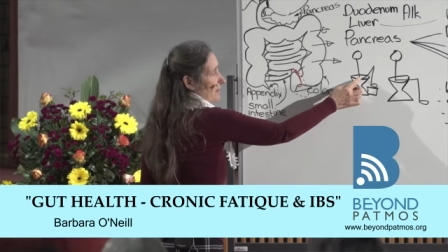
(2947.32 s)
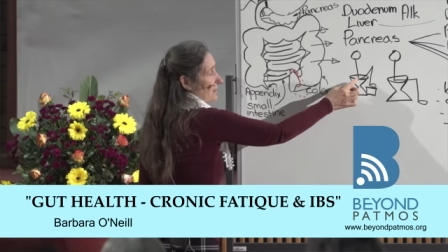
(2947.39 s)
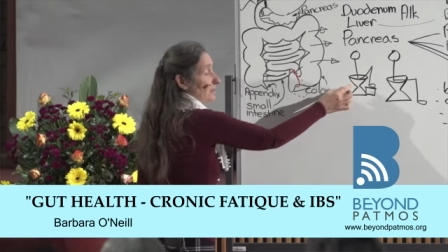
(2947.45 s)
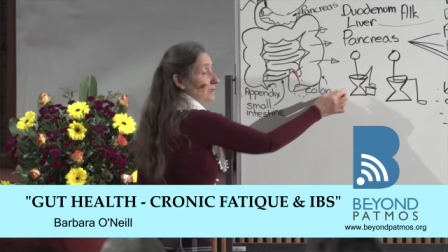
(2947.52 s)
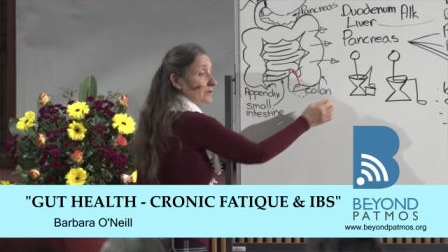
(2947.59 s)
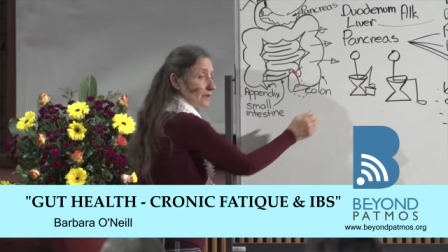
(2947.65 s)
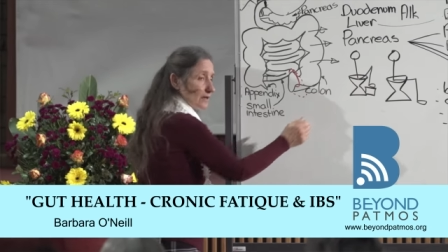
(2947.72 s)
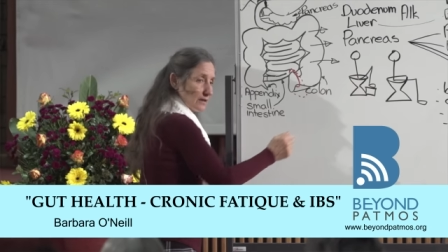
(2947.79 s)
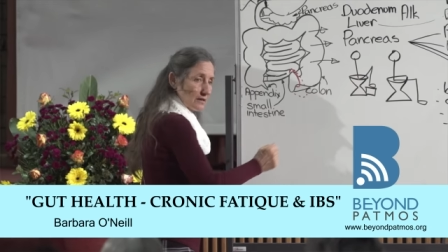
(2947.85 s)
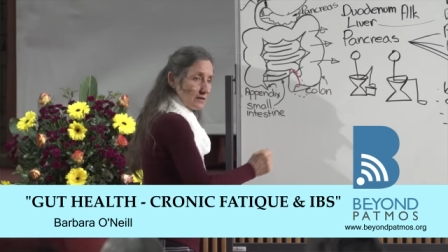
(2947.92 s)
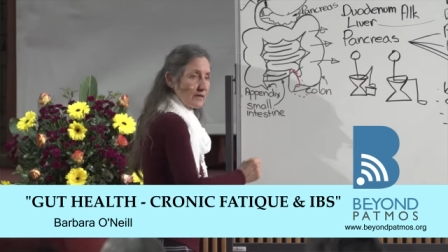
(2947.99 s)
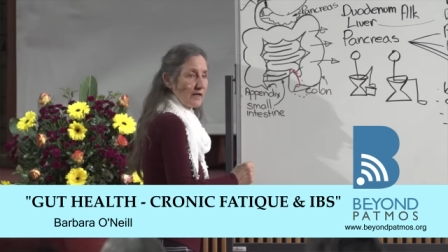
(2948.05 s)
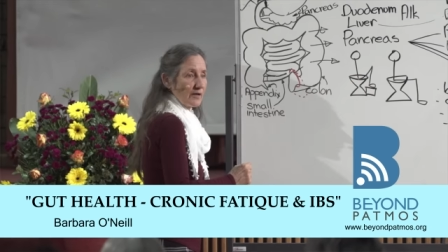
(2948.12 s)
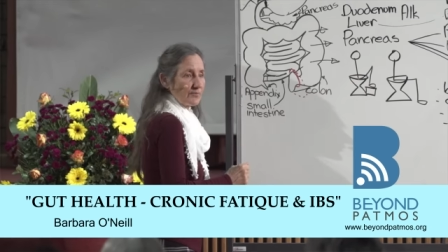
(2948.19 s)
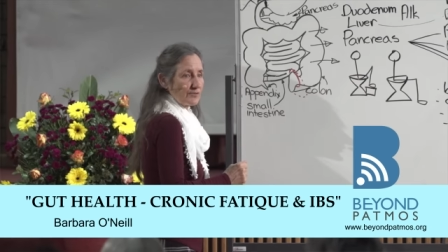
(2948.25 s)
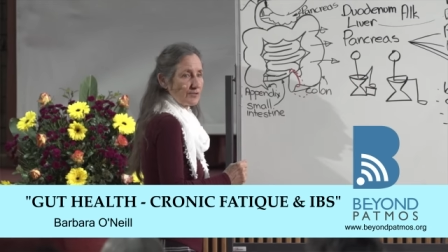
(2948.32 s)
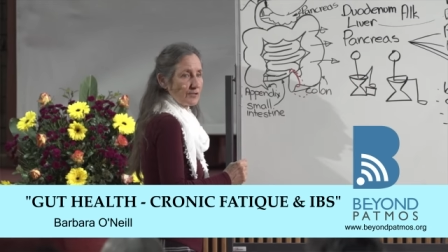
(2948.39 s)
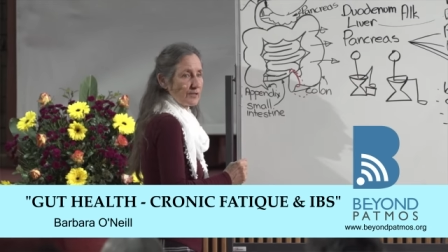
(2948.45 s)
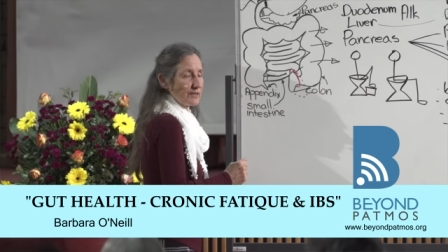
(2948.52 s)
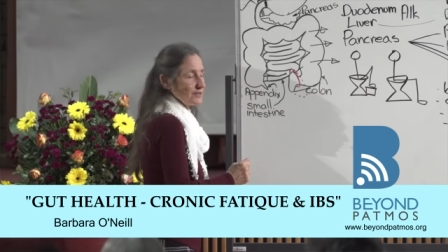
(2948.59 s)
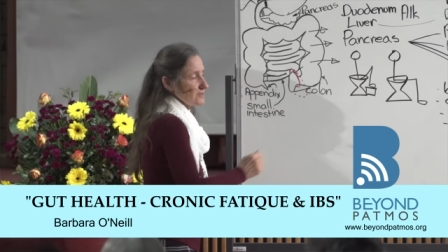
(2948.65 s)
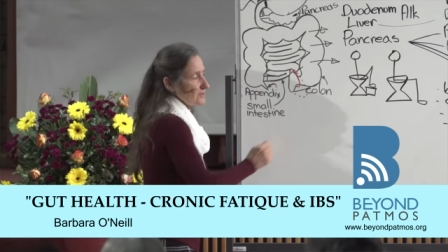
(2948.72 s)
can heal
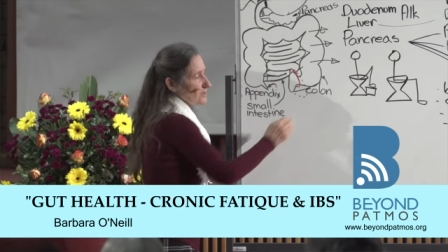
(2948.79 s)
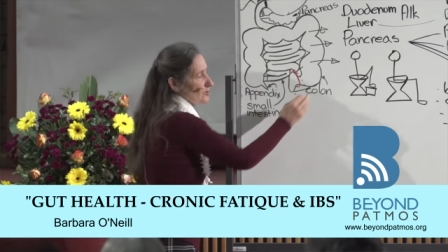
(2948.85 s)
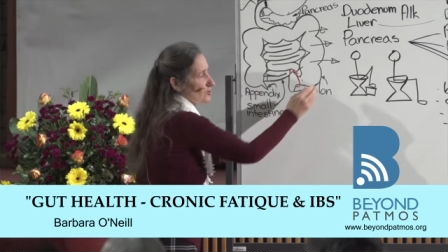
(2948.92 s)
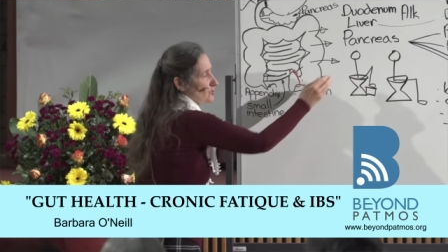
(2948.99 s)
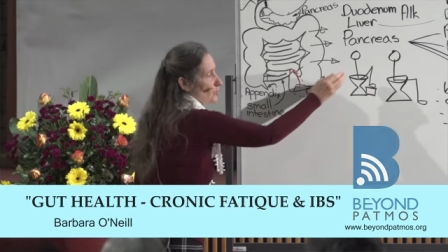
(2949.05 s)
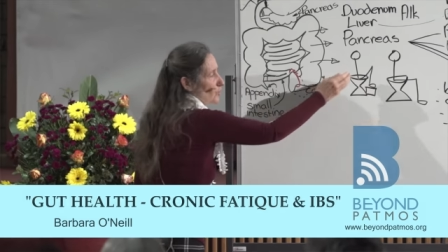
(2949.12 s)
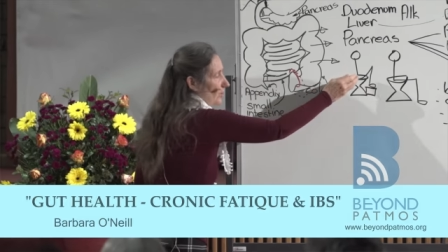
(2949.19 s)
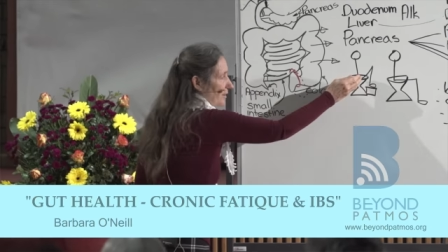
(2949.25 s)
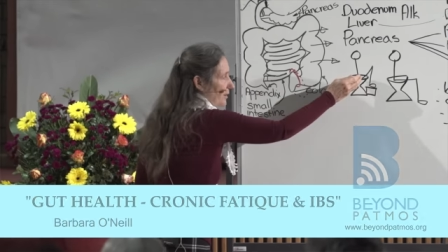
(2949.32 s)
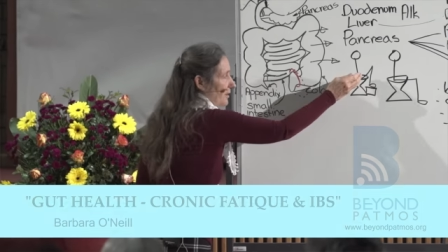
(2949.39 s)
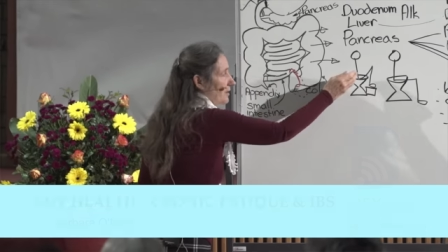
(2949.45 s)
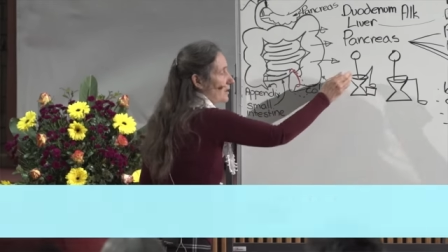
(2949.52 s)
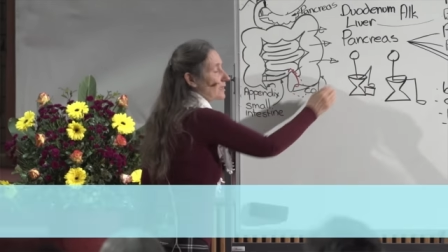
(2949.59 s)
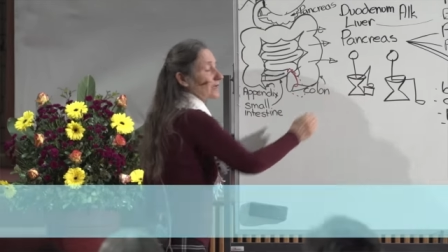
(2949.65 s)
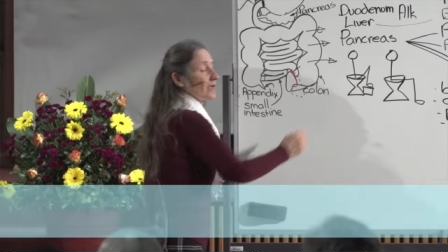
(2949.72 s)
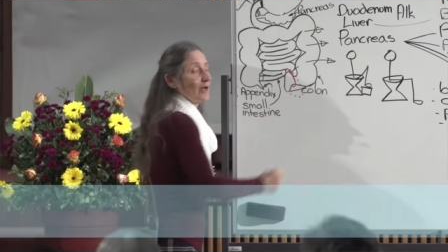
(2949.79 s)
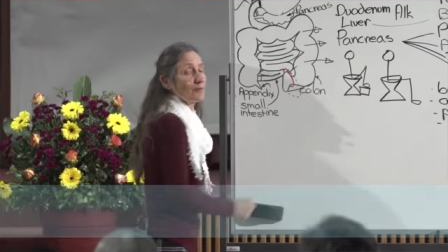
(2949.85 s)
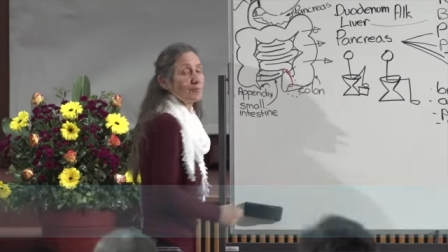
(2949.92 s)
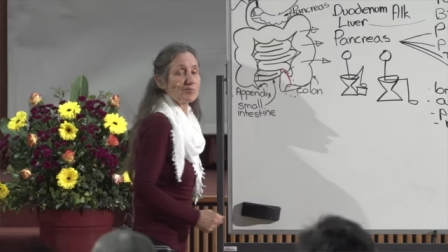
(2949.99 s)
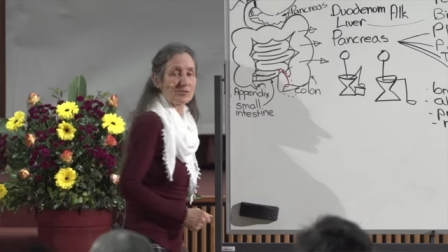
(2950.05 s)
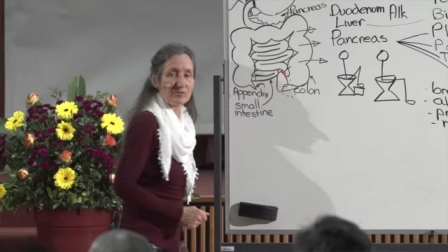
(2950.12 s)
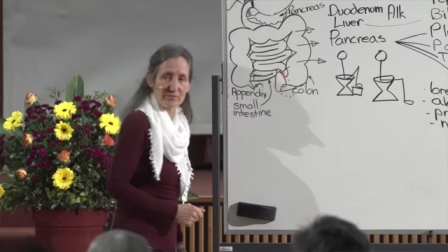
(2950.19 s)
hemorrhoids, squatting
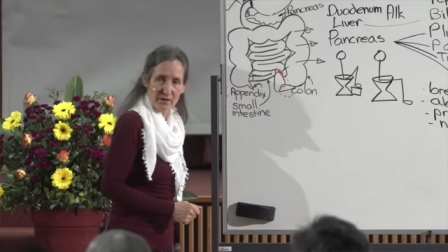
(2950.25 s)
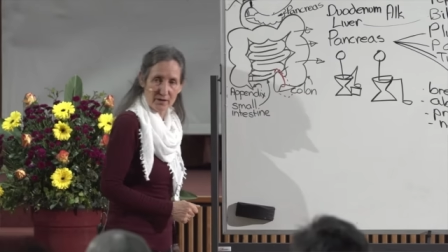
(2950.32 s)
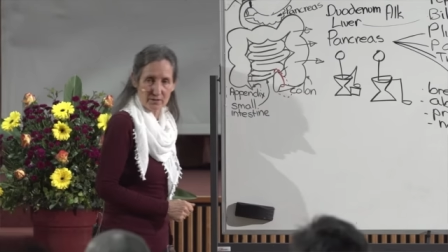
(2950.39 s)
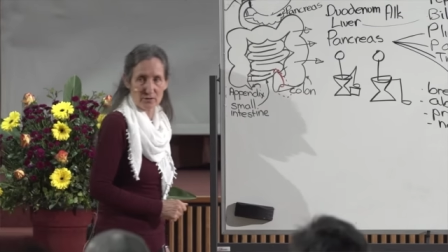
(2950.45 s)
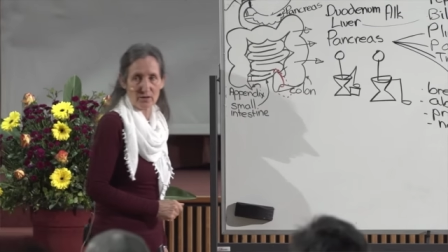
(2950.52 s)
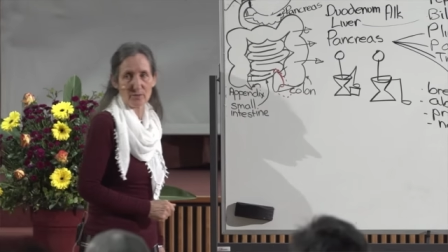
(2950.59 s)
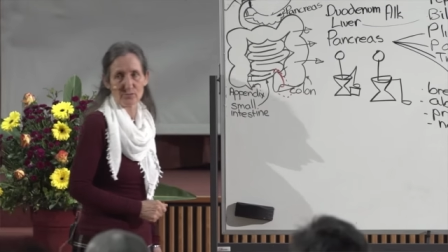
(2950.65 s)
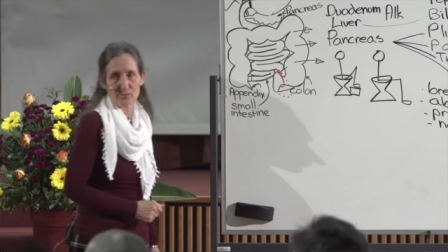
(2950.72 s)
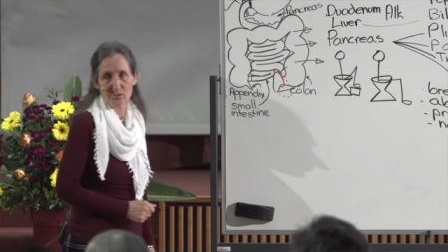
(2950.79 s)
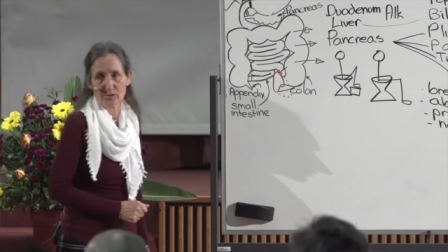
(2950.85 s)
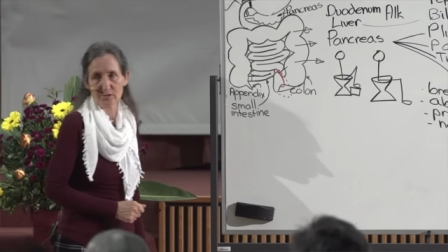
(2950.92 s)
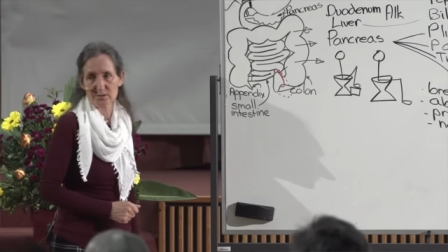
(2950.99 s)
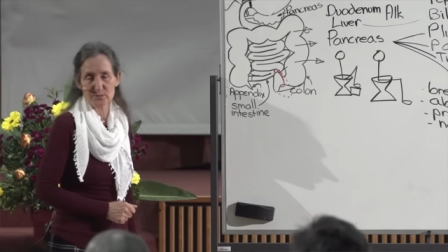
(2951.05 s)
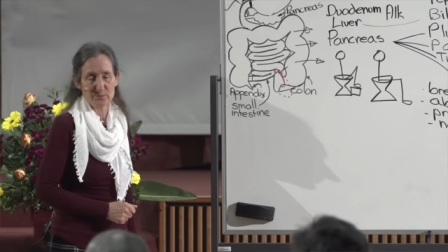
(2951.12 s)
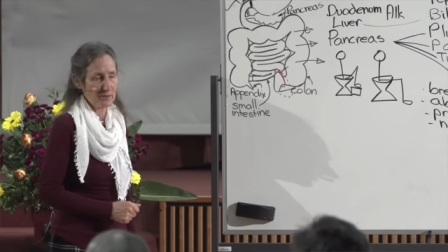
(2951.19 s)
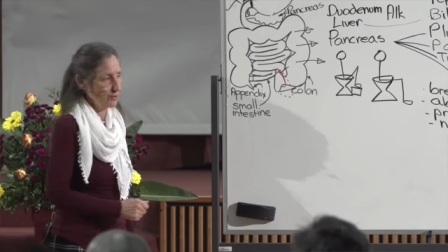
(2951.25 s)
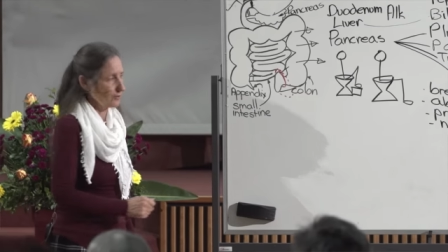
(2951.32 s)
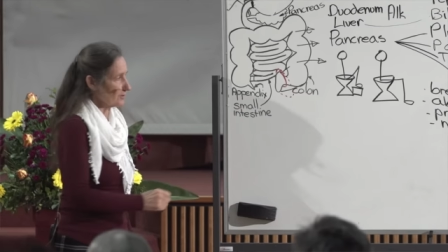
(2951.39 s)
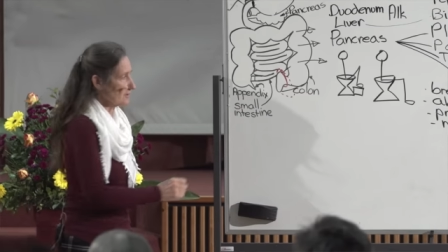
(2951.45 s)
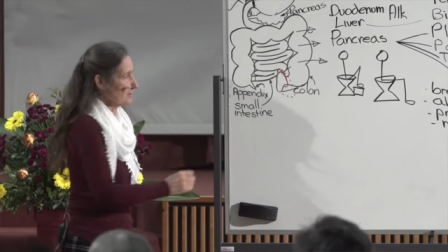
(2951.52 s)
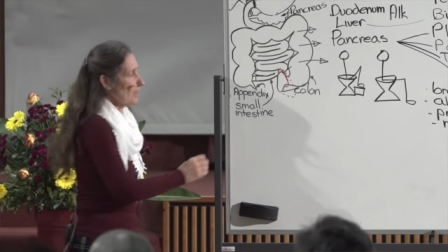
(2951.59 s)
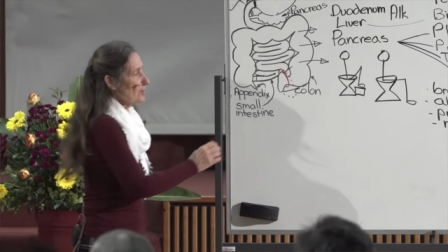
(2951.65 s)
can prevent hemorrhoids
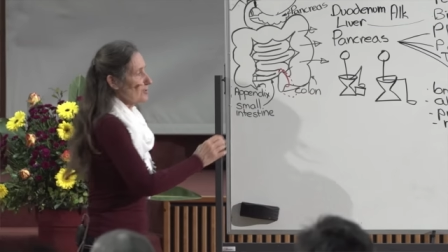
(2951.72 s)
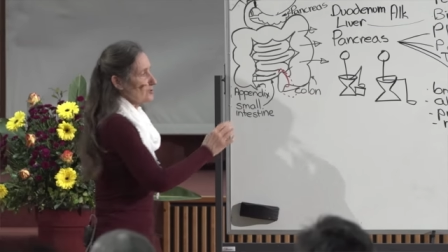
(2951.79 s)
because